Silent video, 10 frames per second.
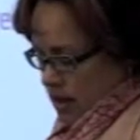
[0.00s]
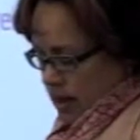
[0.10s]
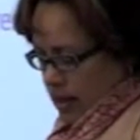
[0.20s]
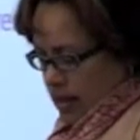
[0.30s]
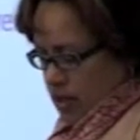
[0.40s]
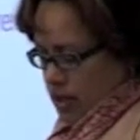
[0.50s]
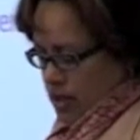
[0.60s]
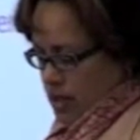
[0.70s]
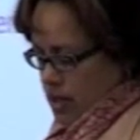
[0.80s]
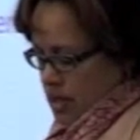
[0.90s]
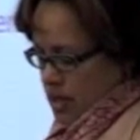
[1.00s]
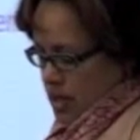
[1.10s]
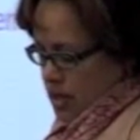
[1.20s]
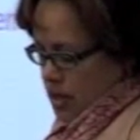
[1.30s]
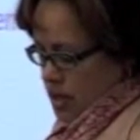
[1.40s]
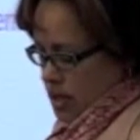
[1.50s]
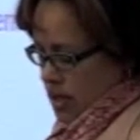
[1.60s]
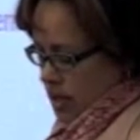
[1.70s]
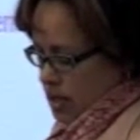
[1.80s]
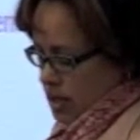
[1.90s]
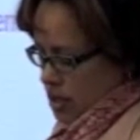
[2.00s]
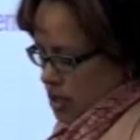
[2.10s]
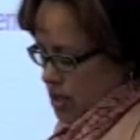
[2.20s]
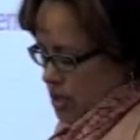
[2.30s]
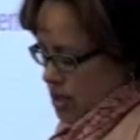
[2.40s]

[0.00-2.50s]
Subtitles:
clinicians, researchers, statisticians,